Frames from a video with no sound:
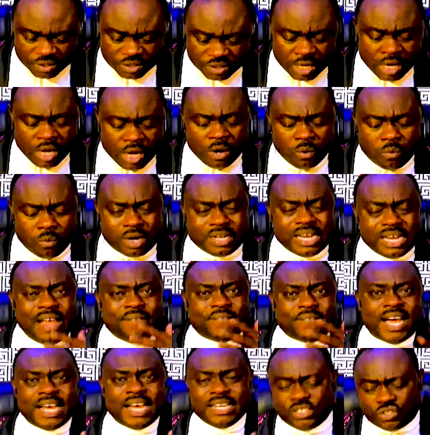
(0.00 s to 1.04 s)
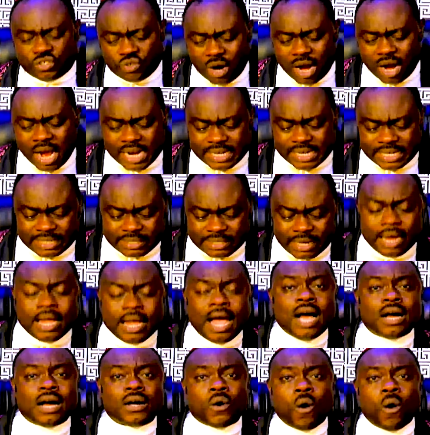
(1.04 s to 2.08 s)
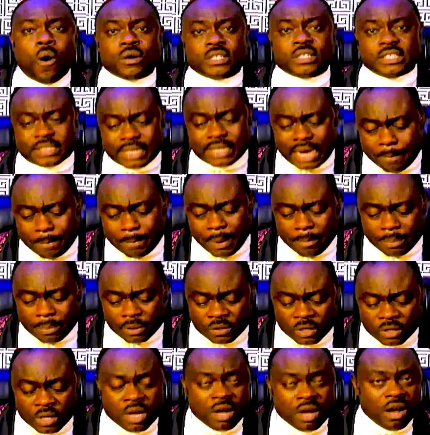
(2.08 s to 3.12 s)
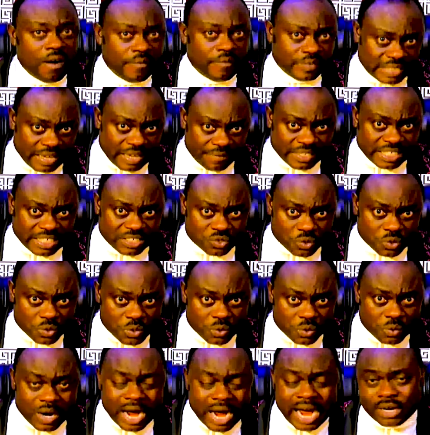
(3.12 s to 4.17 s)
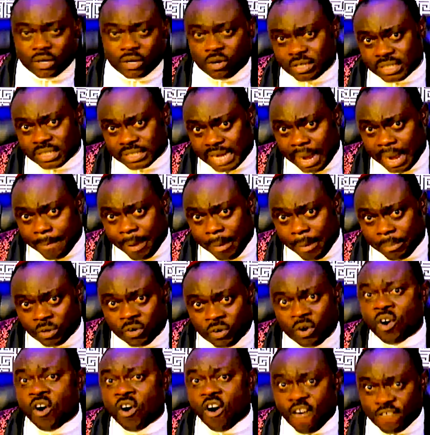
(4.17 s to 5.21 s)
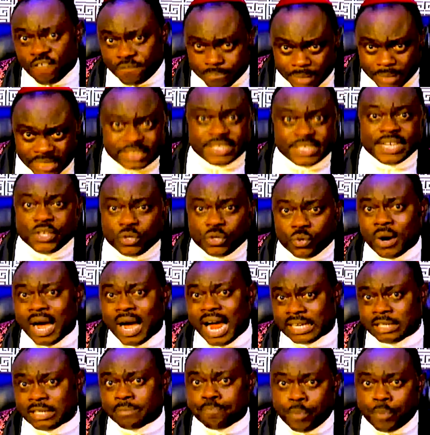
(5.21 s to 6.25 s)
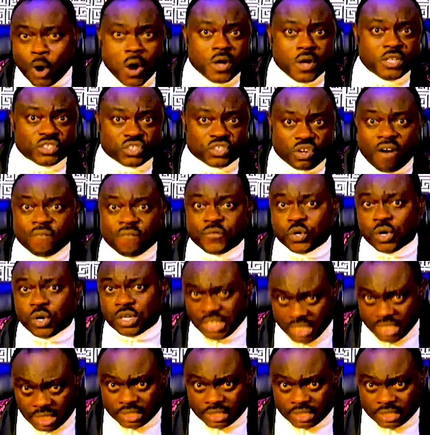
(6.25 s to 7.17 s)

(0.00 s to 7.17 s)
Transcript: Whatever is your heart desire, God is capable of giving it to you and God is capable of meeting you at the point of your need.